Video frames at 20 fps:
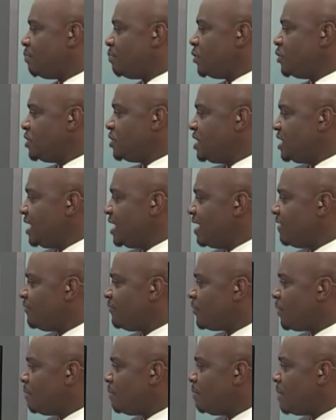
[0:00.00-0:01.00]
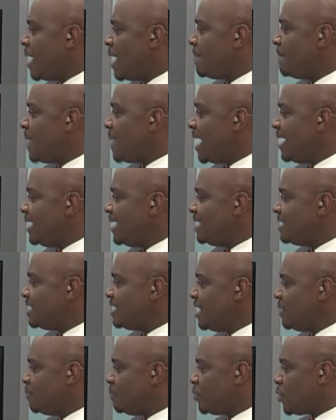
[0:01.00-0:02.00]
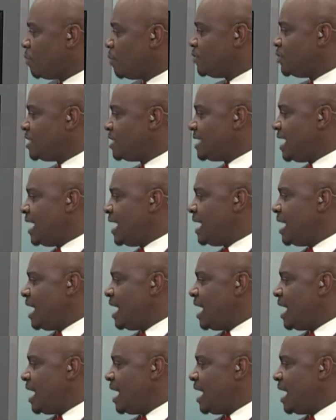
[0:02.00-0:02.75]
post here from Banis Kiprop. You say,